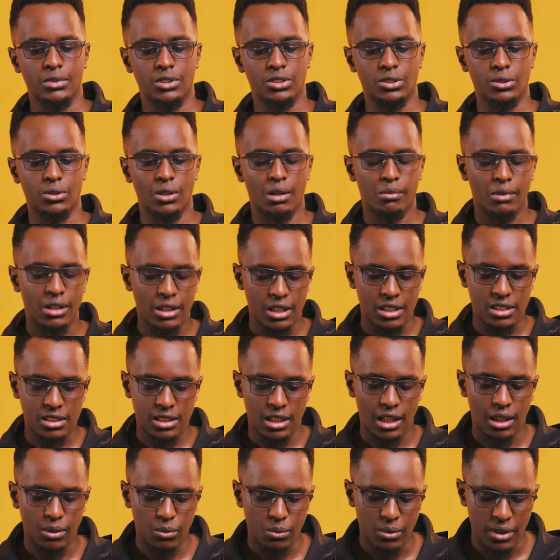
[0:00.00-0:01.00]
So I'm gonna
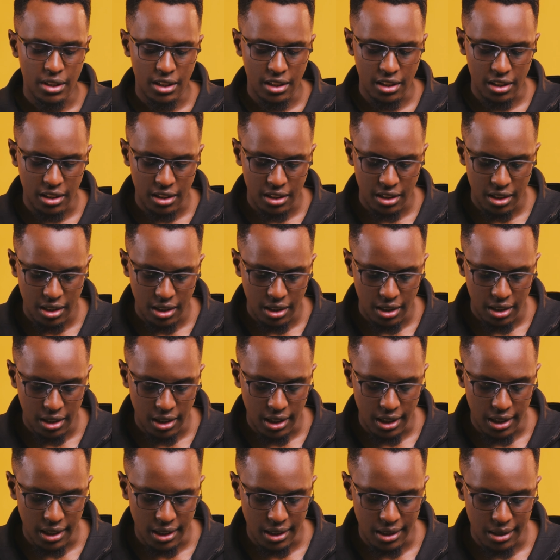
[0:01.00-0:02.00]
start with
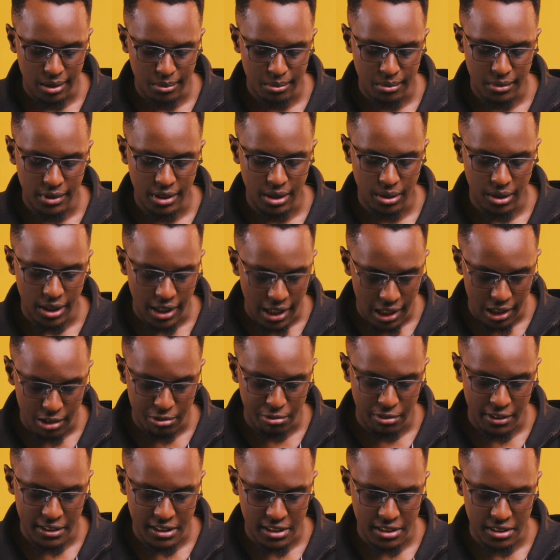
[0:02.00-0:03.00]
the
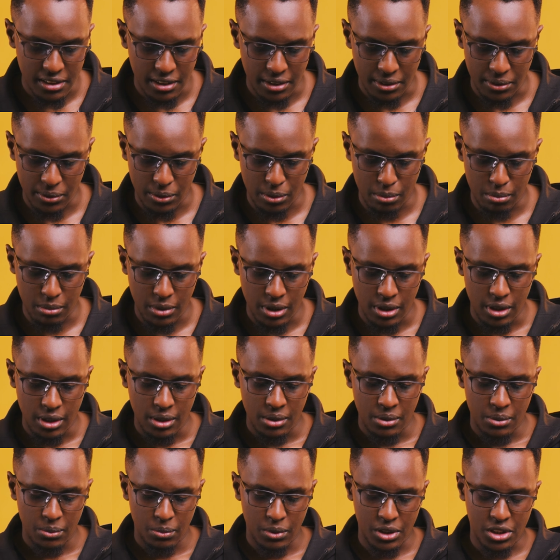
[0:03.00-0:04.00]
elephant in the room,
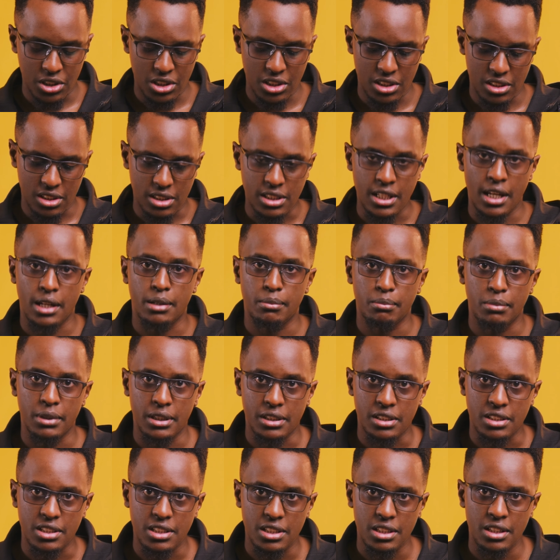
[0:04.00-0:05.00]
which is
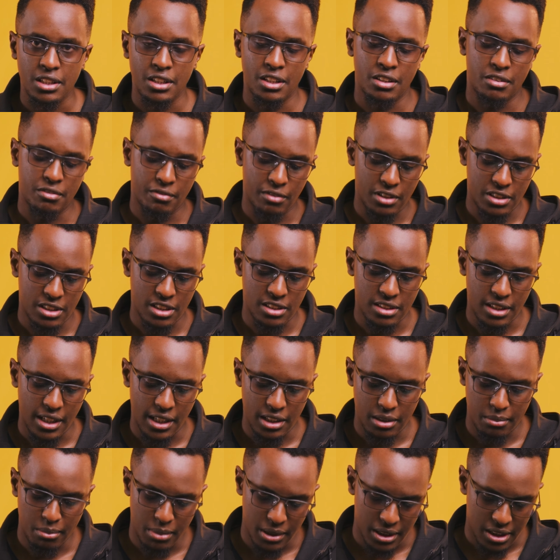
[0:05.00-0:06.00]
10-bit versus
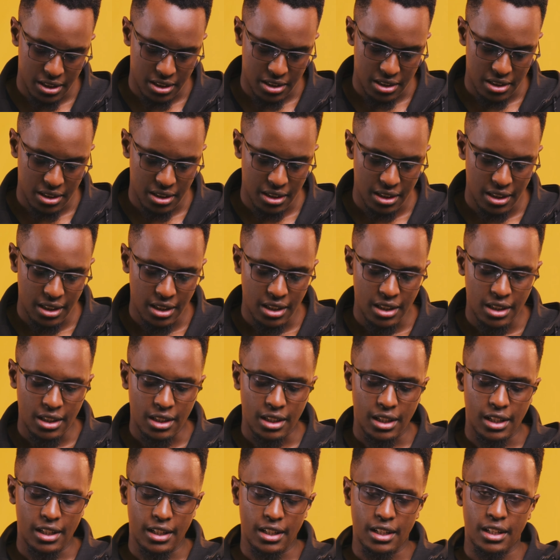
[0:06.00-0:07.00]
8-bit.
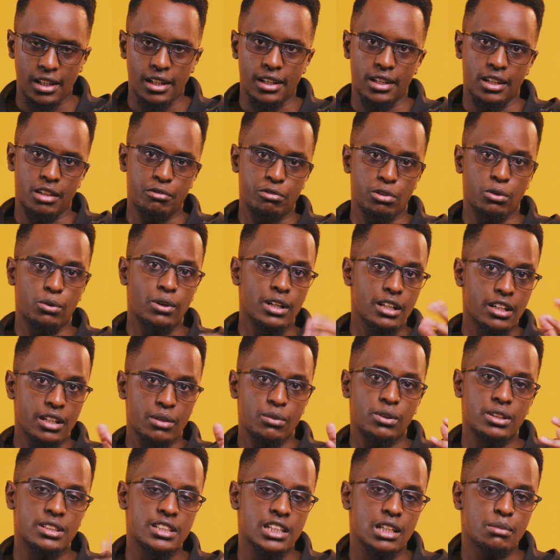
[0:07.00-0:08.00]
If you're wondering
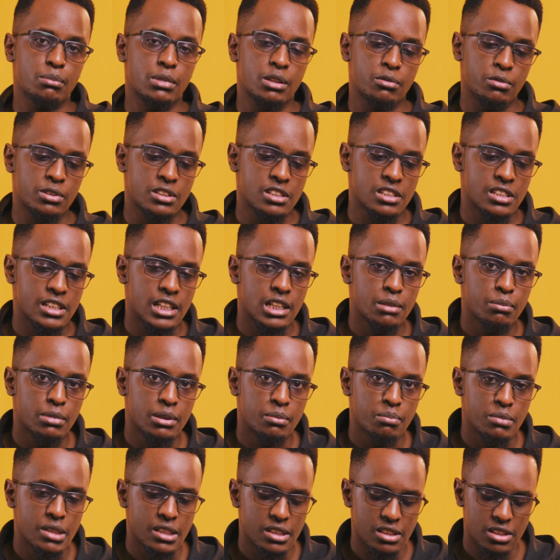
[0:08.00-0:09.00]
what 10-bit versus
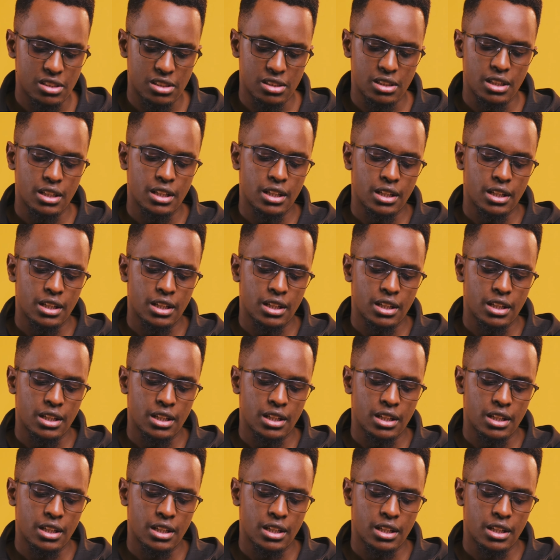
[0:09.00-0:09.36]
8-bit means,